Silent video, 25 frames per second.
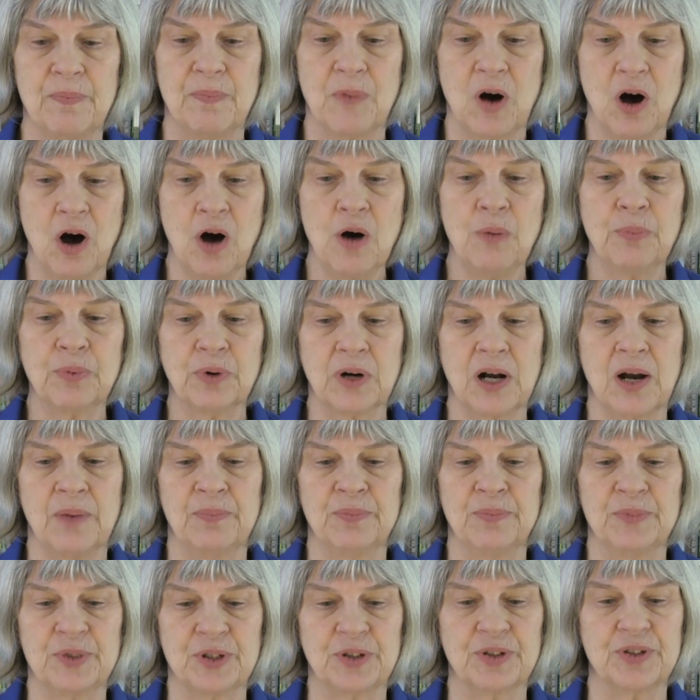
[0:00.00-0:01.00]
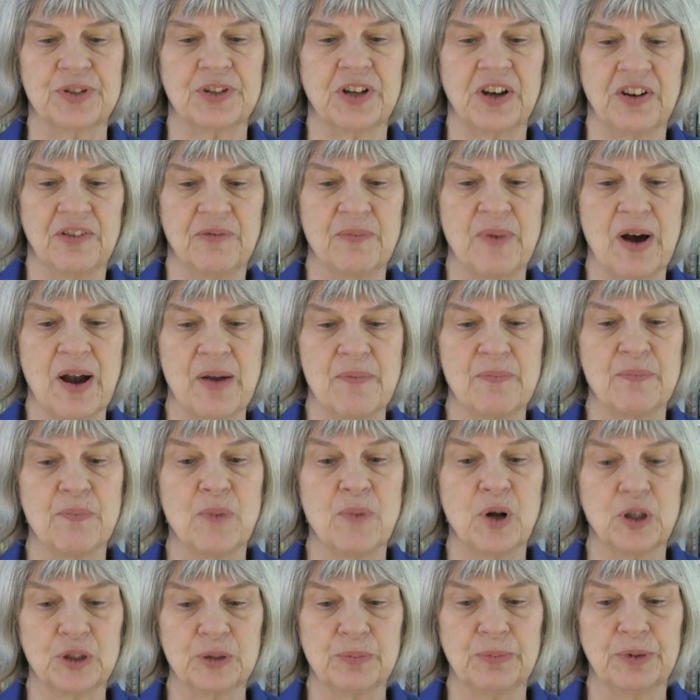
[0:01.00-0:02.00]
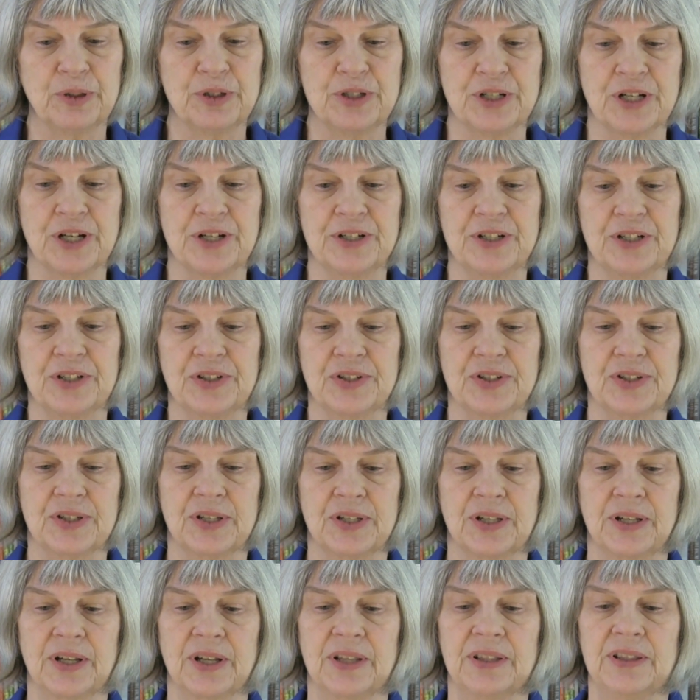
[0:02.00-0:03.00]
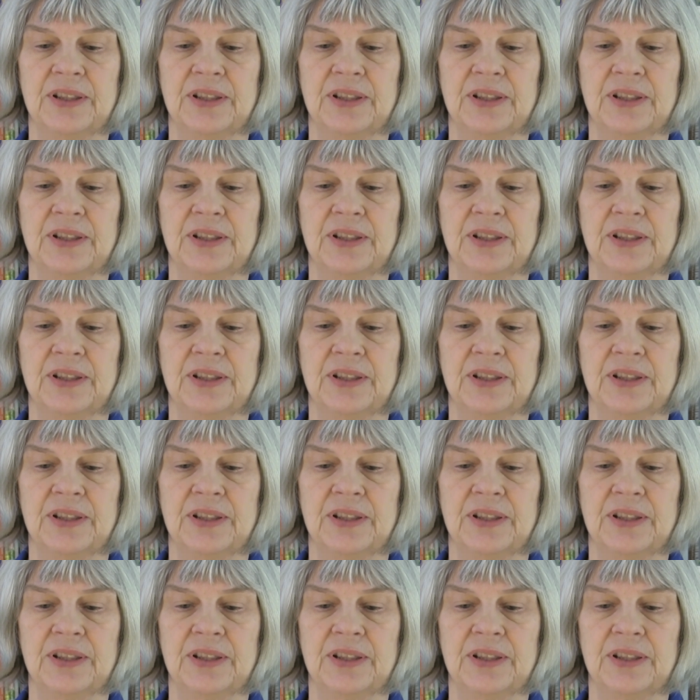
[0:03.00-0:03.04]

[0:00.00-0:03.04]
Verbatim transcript: All problems are solved by multiple judges,